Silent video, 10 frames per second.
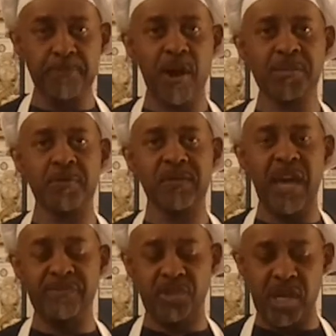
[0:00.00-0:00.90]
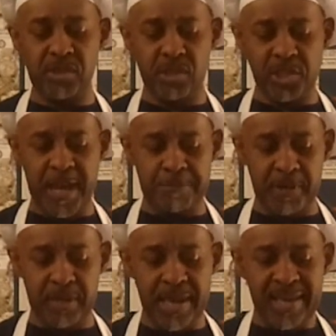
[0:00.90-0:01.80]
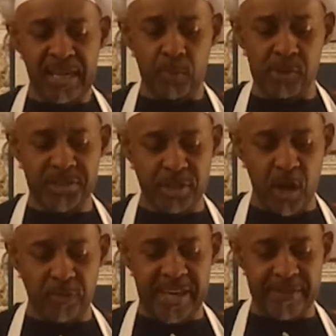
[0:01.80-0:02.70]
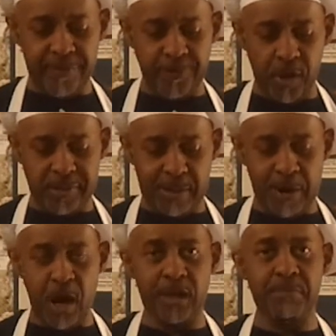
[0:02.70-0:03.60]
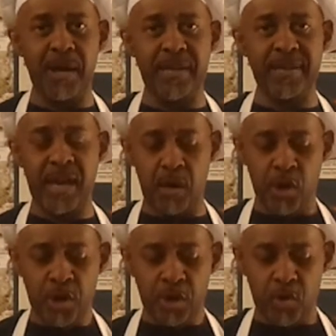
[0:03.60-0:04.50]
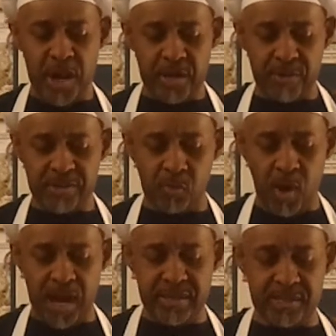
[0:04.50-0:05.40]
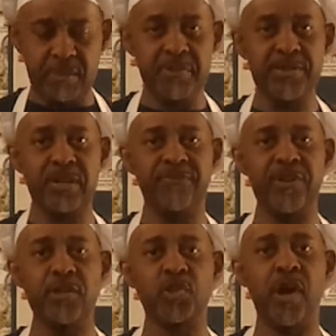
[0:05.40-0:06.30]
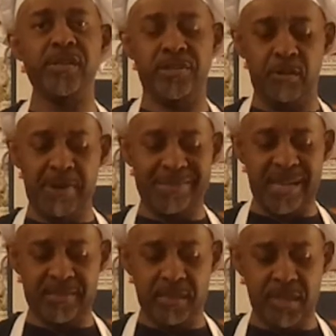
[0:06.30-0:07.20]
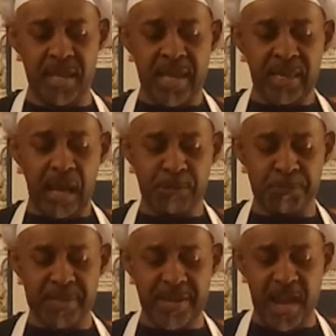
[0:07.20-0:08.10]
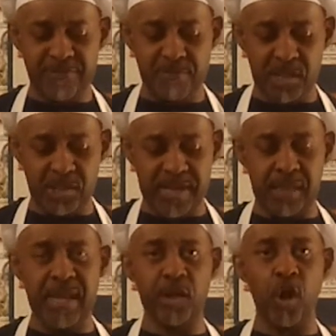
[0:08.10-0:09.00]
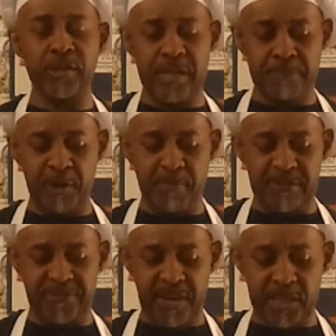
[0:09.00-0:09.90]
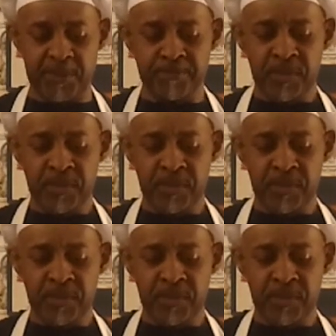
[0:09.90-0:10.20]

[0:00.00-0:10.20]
and prosperous, life-changing champion. I'm releasing all negative thoughts out of my heart and mind now. Greater is the why that is in me than the fear trying to steal my destiny. I'm speaking affirmations out loud all day to build my faith.